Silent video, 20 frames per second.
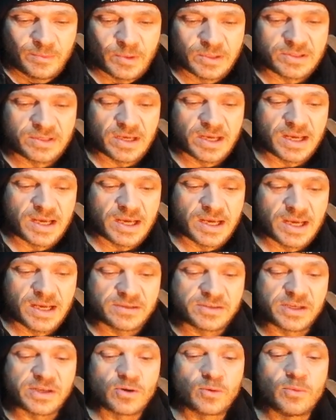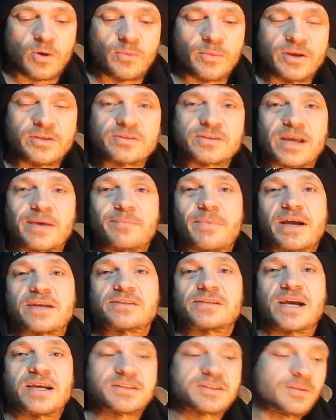But uh, zero yeah. moments and
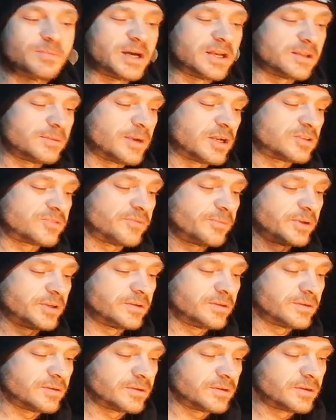Max Caster man of the match for me.